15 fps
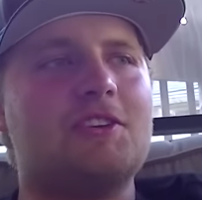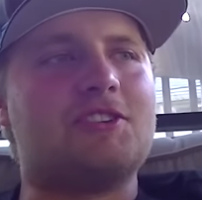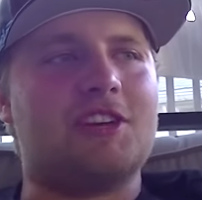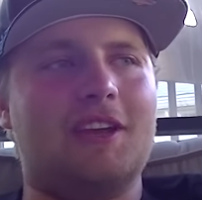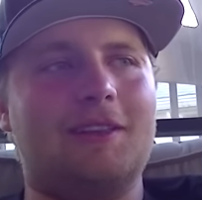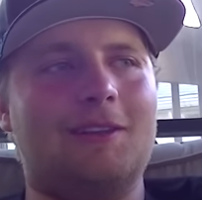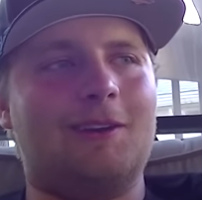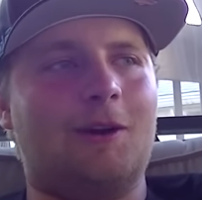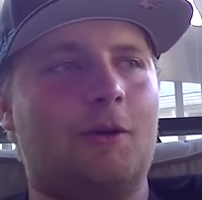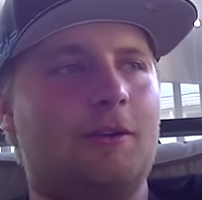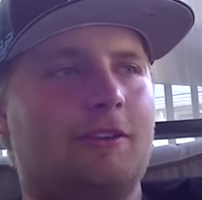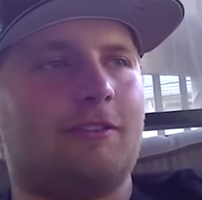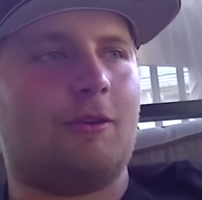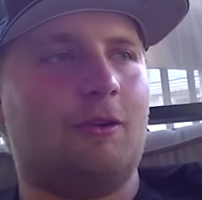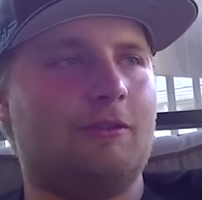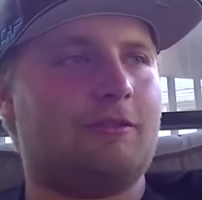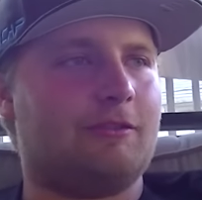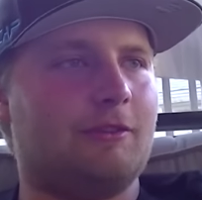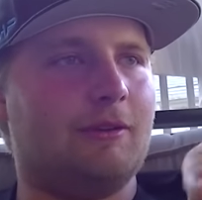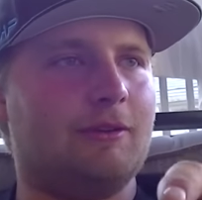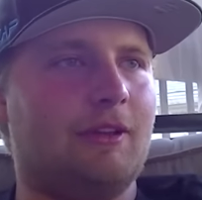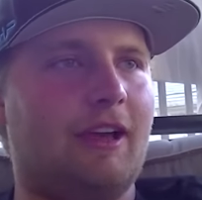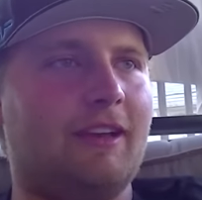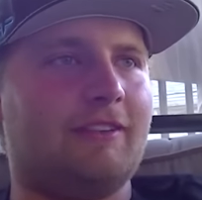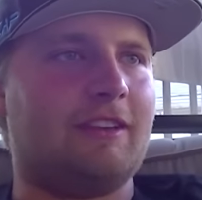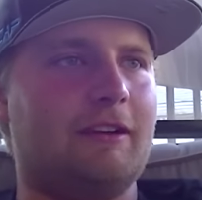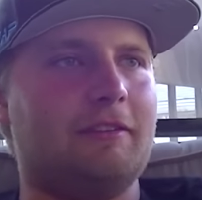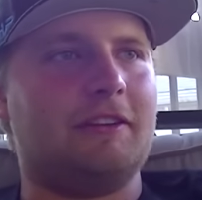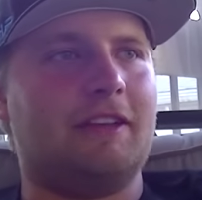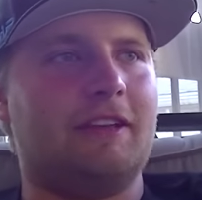Shaylin always goes through and likes
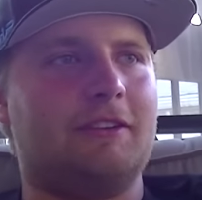everything,